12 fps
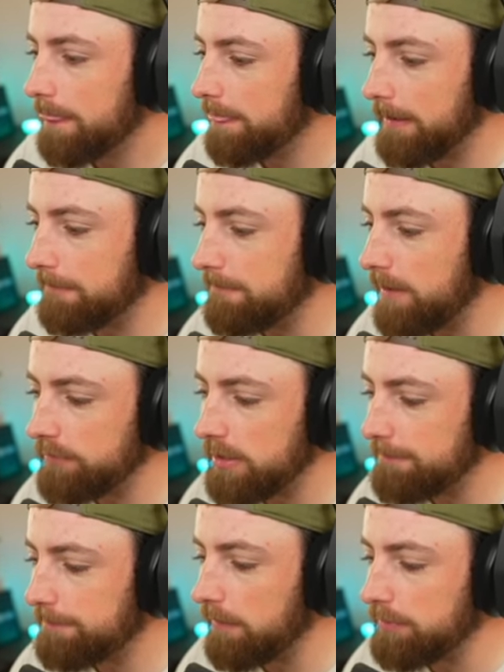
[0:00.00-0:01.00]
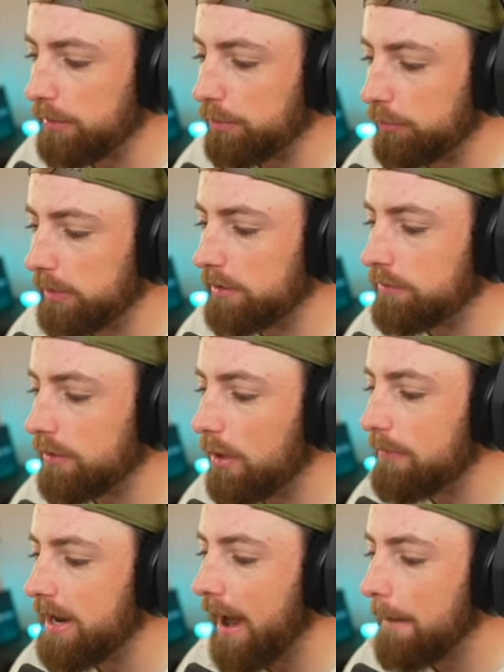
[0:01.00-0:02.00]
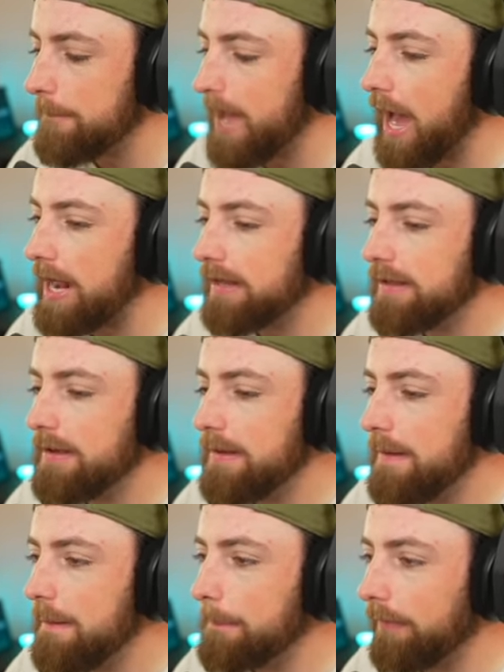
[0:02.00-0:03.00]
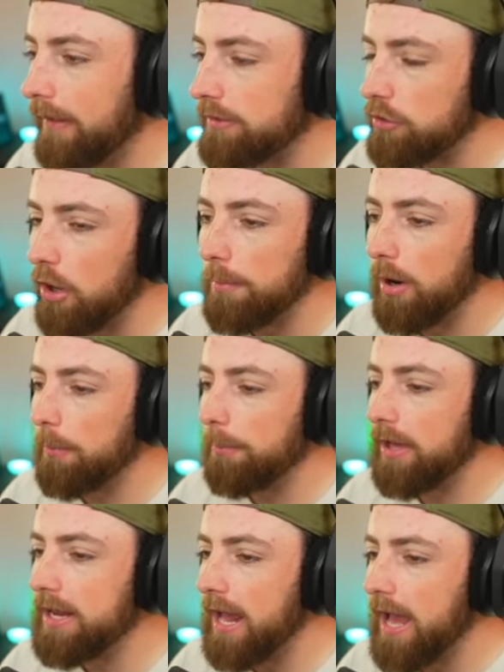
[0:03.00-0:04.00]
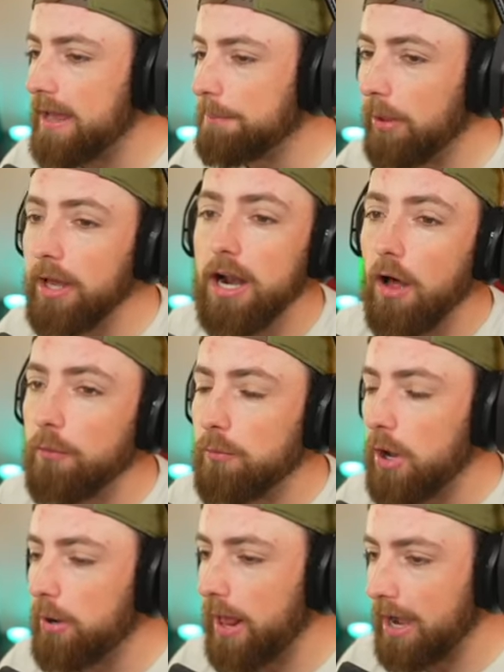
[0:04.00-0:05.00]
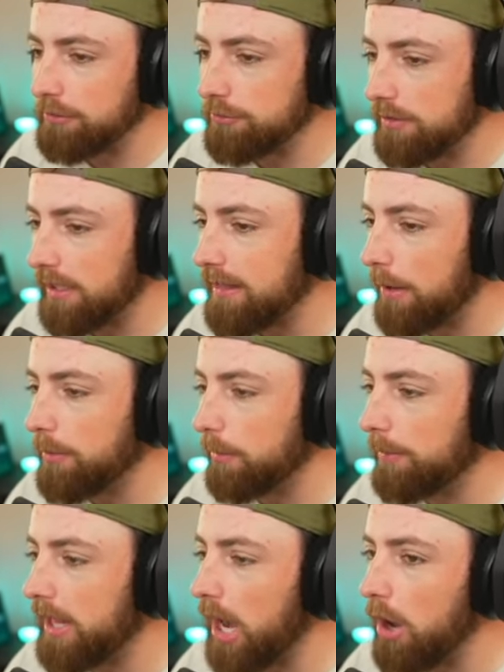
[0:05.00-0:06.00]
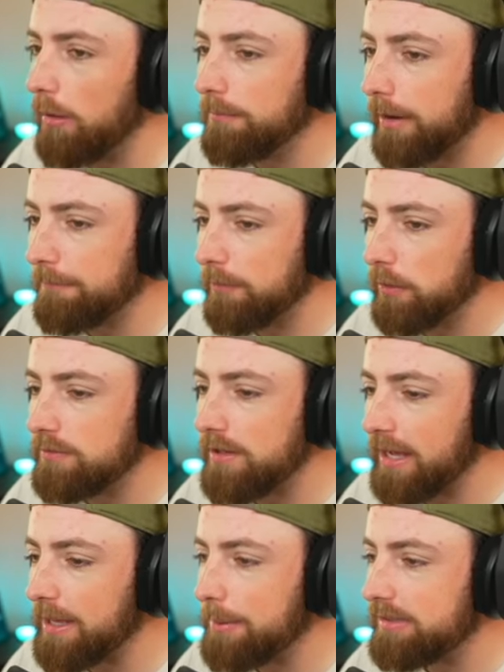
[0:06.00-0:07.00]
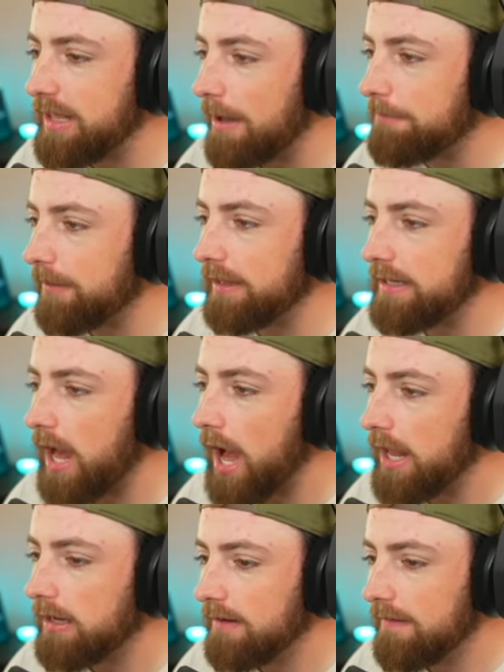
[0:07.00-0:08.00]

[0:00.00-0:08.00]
They are 50-53, so not bad. But let's go, bro. Playing on the road, actually. I thought we were playing at home there for a second, but definitely not.